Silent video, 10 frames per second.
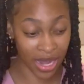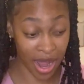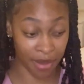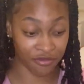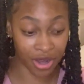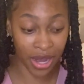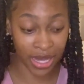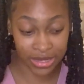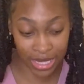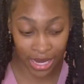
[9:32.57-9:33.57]
and I'm very
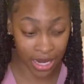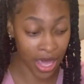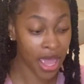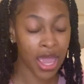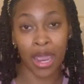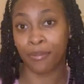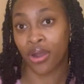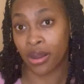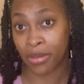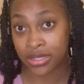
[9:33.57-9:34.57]
excited and
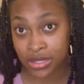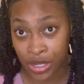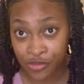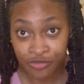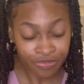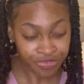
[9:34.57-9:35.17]
proud of myself